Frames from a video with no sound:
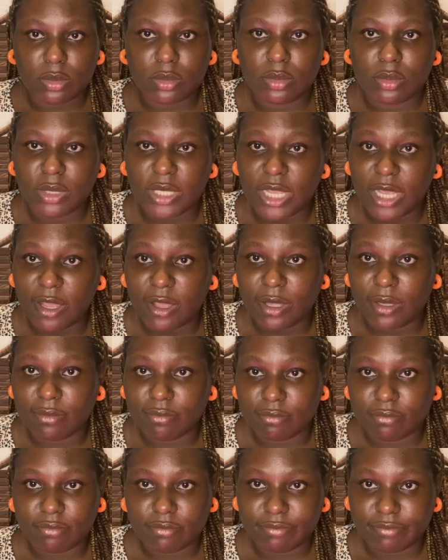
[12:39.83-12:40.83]
they are
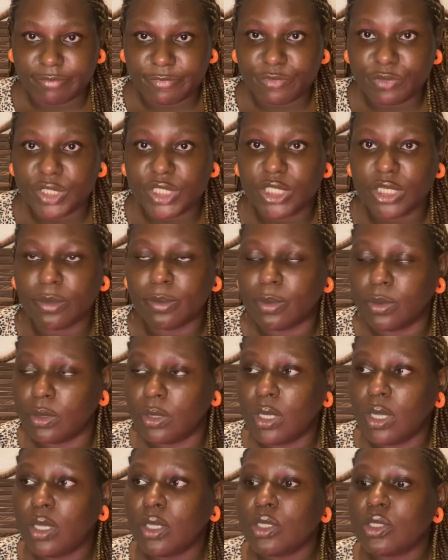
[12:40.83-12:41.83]
reachable.
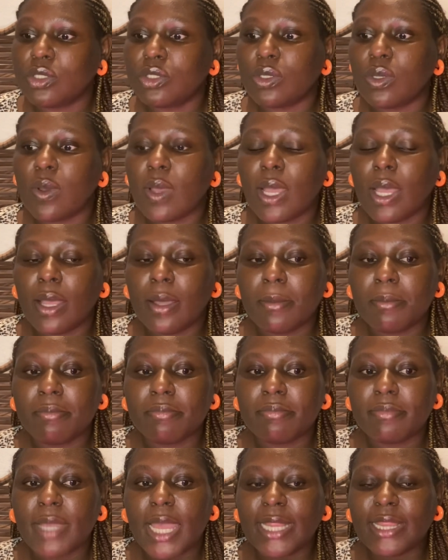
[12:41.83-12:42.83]
So
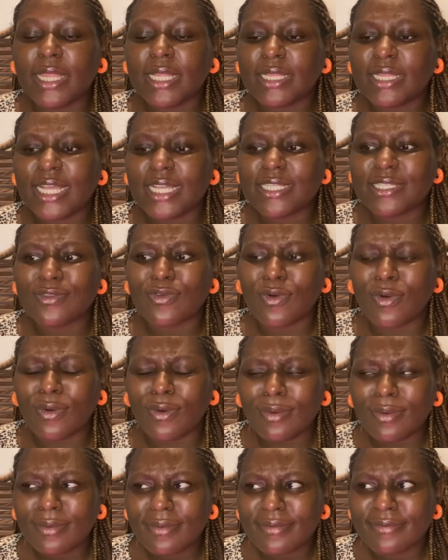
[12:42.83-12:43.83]
I think that's
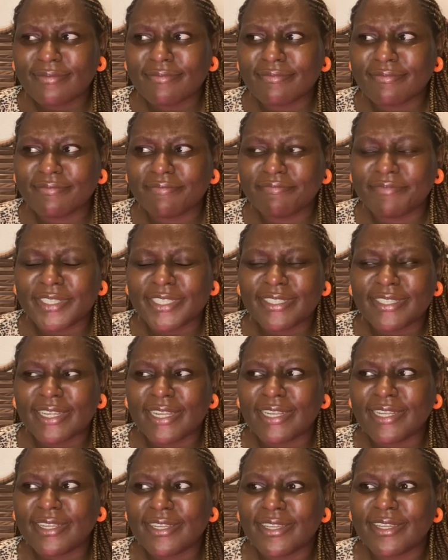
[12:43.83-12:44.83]
all
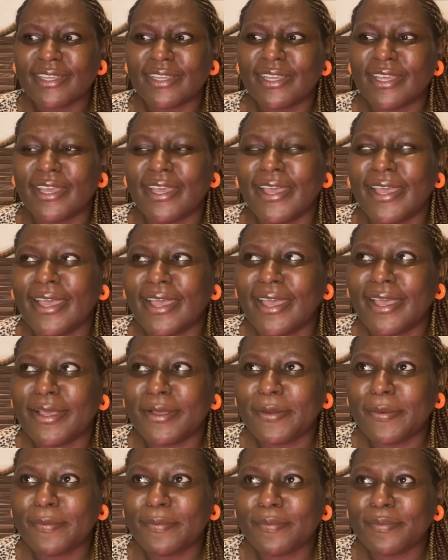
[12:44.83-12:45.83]
basically.
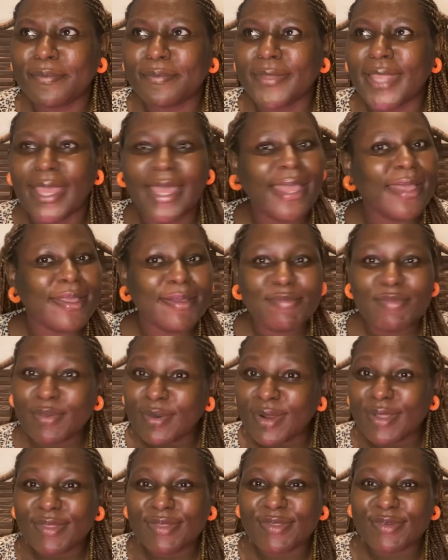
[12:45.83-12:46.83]
um
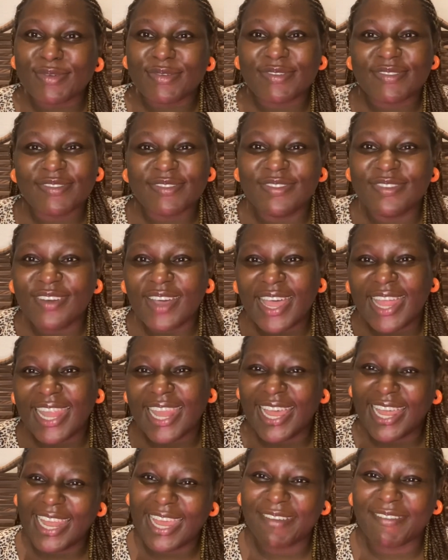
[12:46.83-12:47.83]
Pronto,
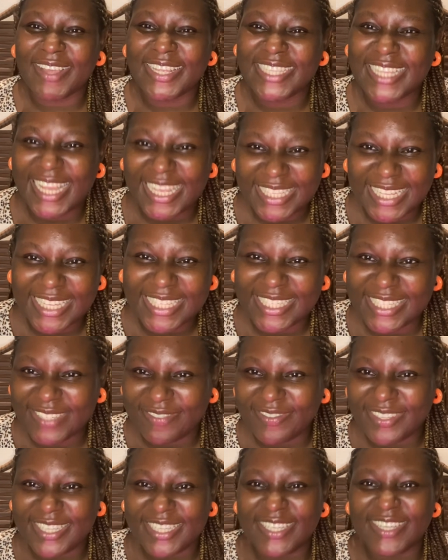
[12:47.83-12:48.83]
voila, like my sir said in the
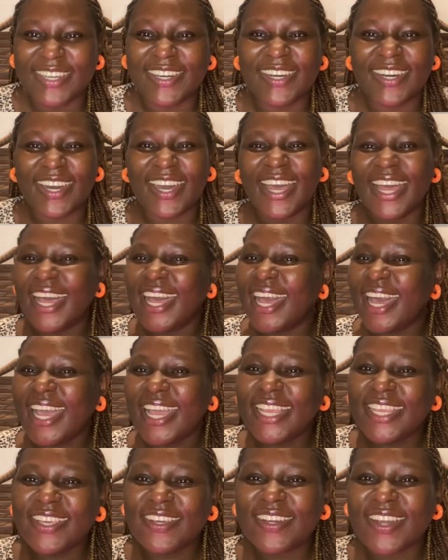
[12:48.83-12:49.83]
video.
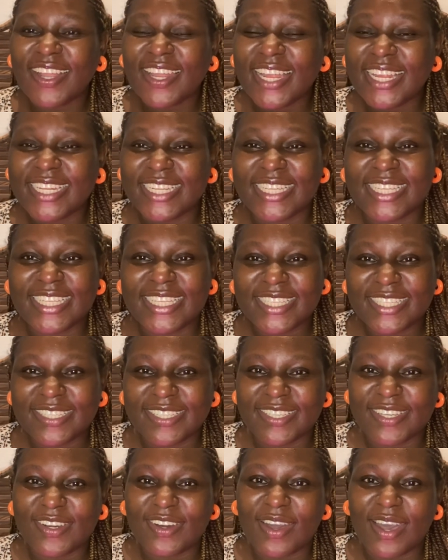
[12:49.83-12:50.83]
You collect the keys to
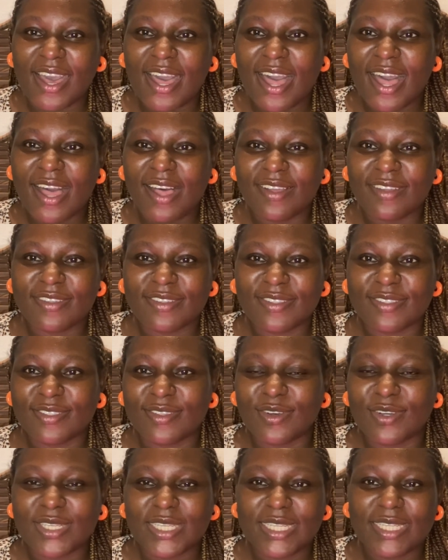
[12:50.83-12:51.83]
your house
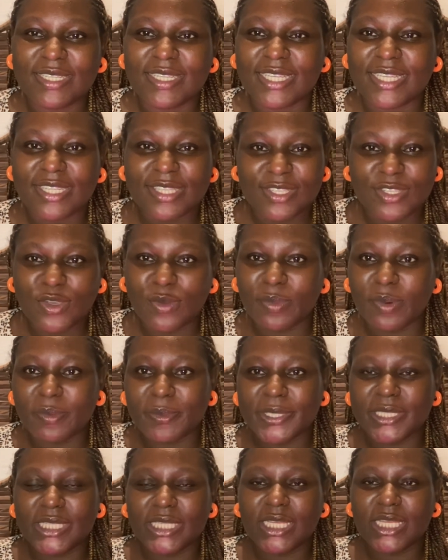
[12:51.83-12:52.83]
or the key to your
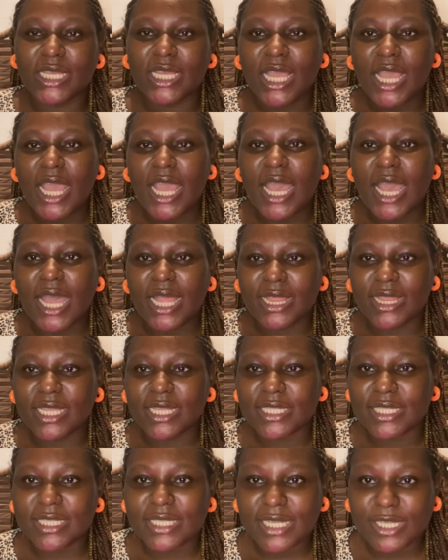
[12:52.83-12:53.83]
property and
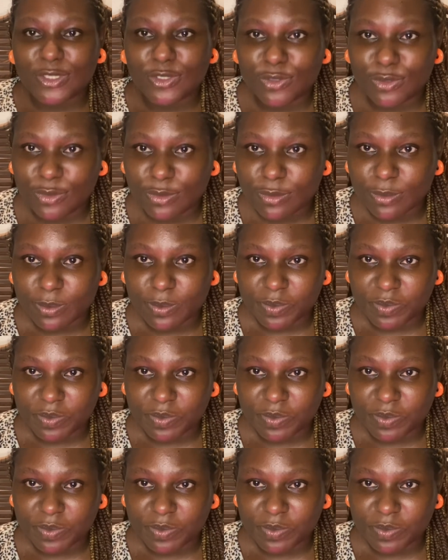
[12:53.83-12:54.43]
then start to